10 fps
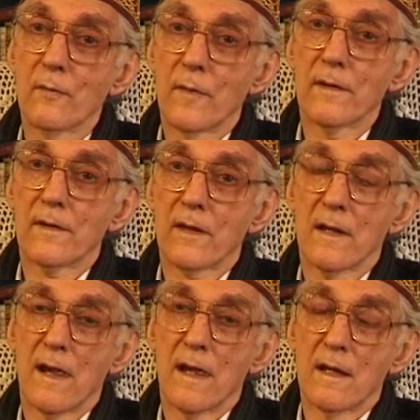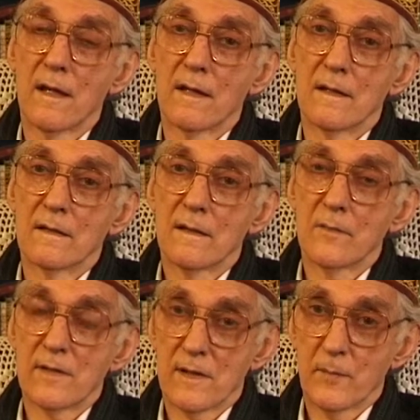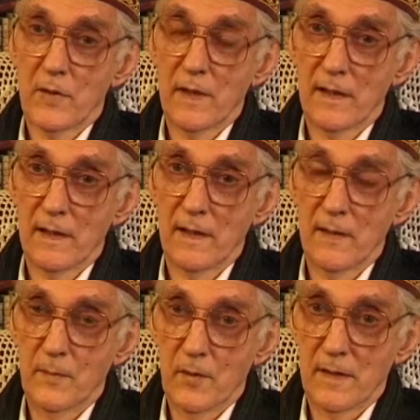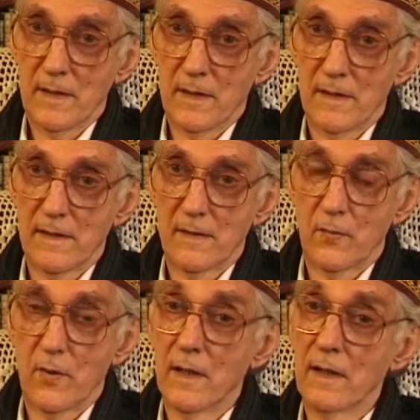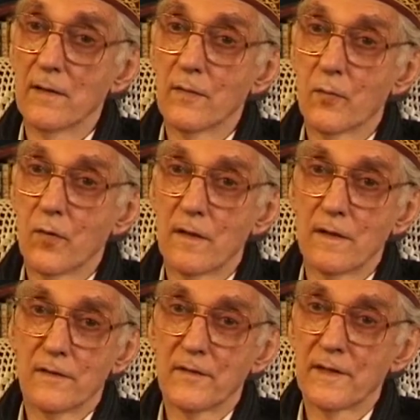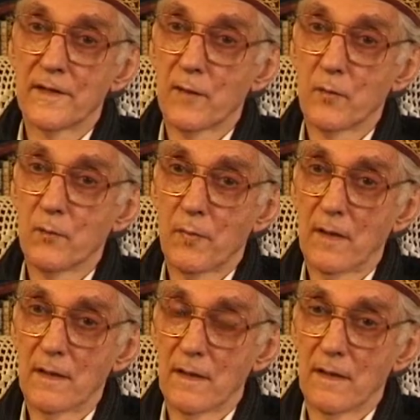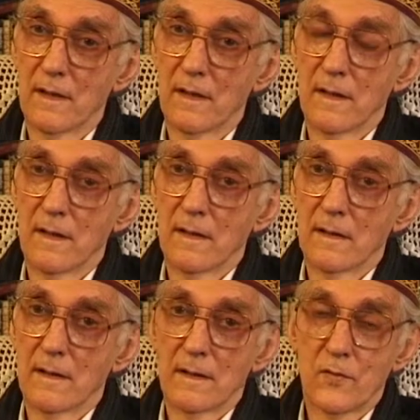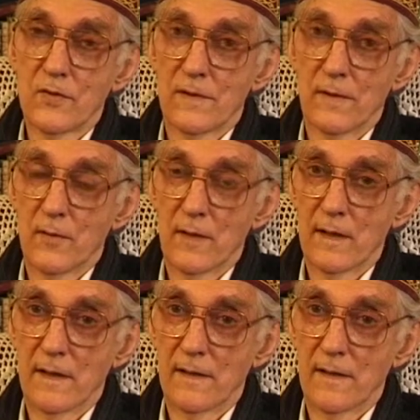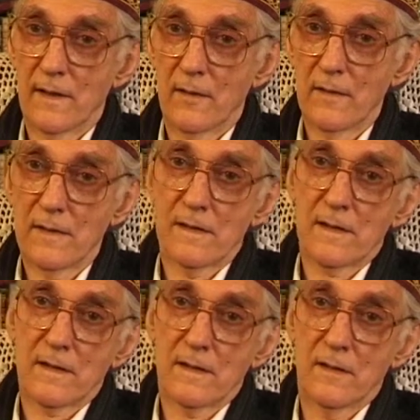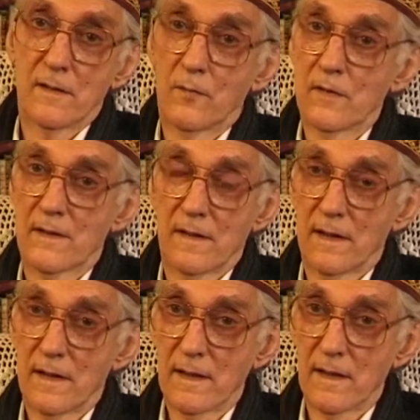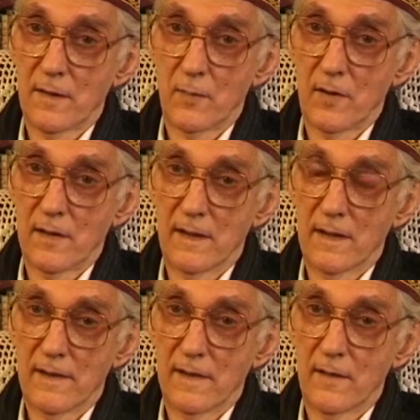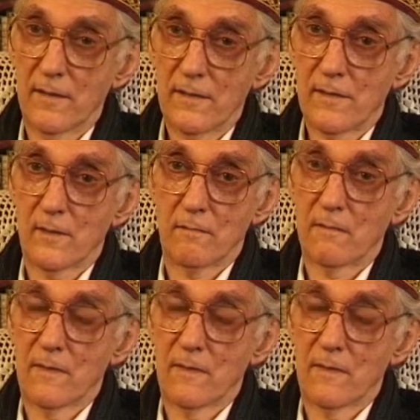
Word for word: month I was completely immersed, as it were, in the world of the Dhammapada. I wasn't doing anything else, and I wasn't thinking about anything else, or